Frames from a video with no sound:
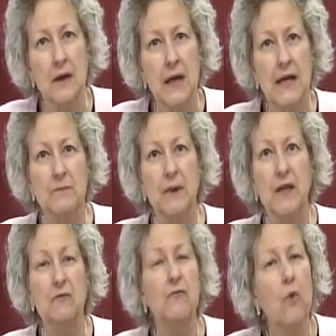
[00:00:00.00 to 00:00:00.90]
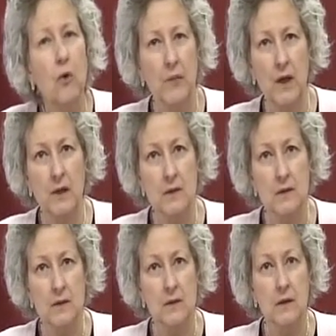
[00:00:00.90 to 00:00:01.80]
has been informing
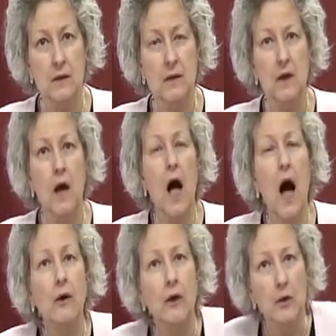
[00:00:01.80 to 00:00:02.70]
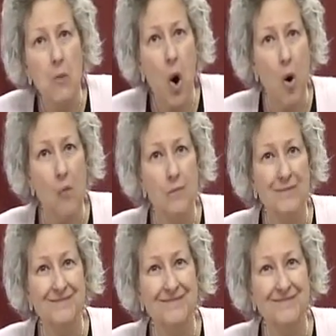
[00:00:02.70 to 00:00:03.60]
us how to come home
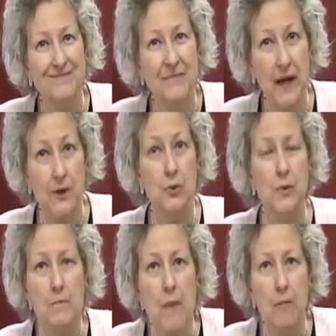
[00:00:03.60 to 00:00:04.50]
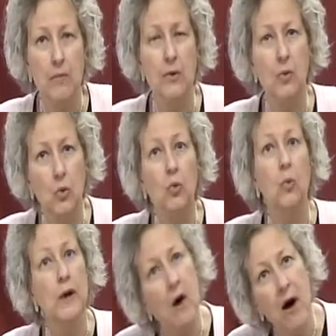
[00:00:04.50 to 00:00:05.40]
and to remember who
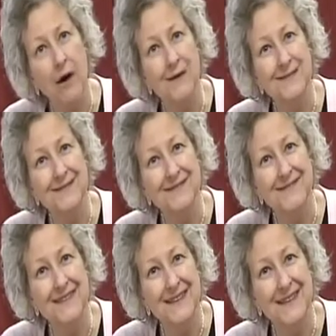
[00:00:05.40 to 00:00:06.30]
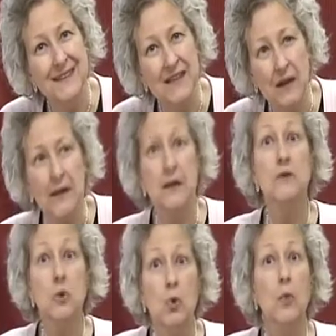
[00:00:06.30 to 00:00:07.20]
we are. Telling
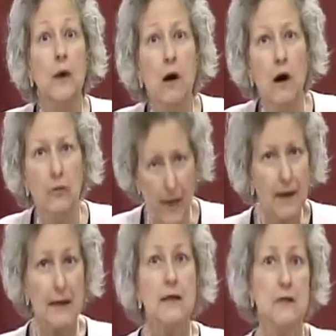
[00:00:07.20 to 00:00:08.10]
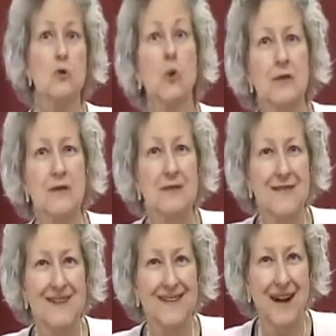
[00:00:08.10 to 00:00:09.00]
us who we are. That is
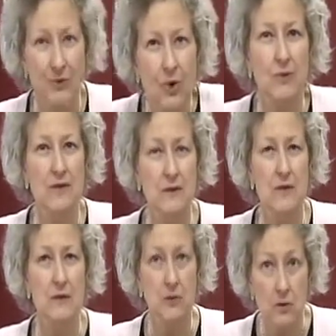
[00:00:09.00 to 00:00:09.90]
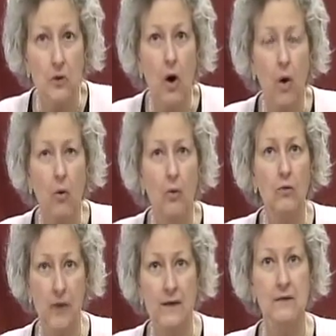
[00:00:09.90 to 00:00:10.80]
Gnosis. Our Gnosis is to know
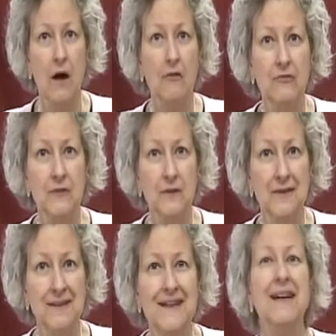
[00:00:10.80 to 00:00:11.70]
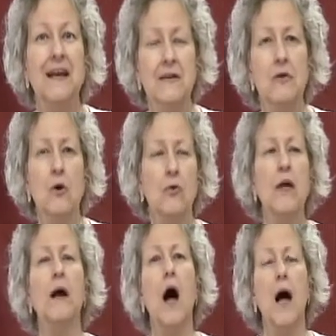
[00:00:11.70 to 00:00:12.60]
thyself. And to know
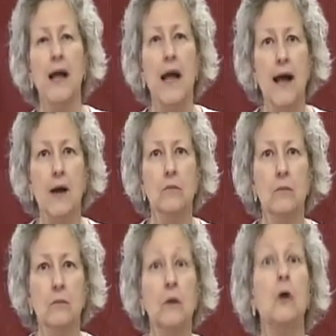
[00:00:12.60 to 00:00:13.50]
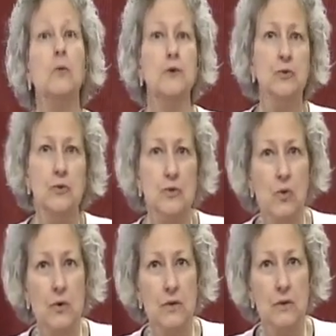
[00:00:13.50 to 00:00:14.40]
that I am original
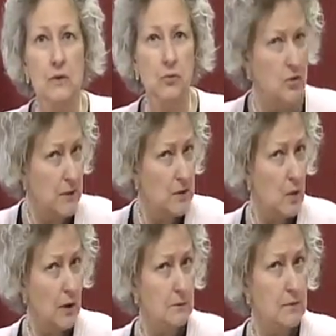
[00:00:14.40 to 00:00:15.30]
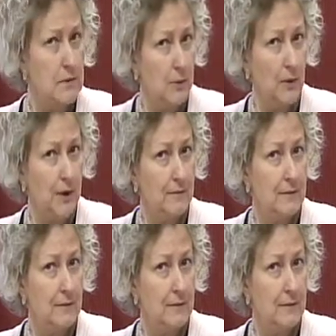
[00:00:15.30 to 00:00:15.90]
source, which means what? Spirit.